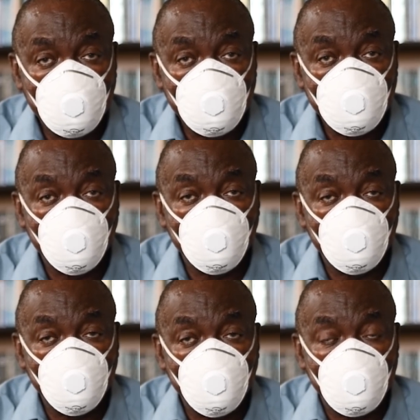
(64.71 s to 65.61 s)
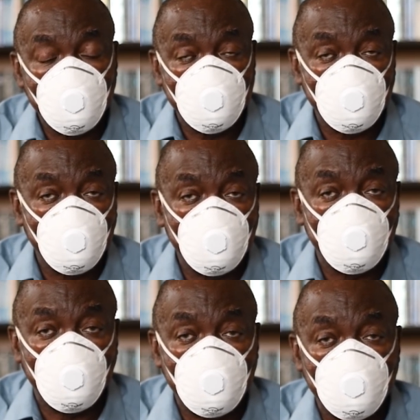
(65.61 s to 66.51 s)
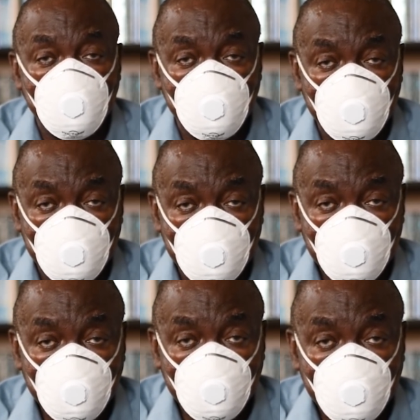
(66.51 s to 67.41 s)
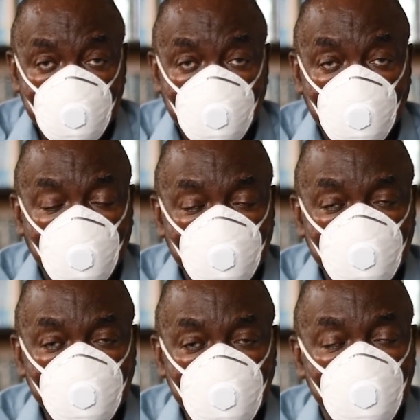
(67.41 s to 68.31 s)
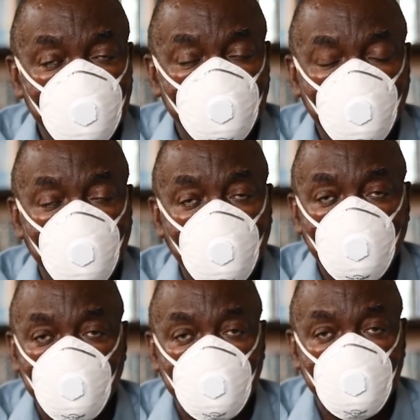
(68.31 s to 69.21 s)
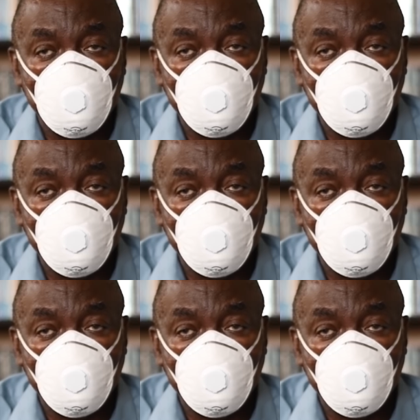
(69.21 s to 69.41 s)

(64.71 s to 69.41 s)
So we could say he died, after being ill for 1 week,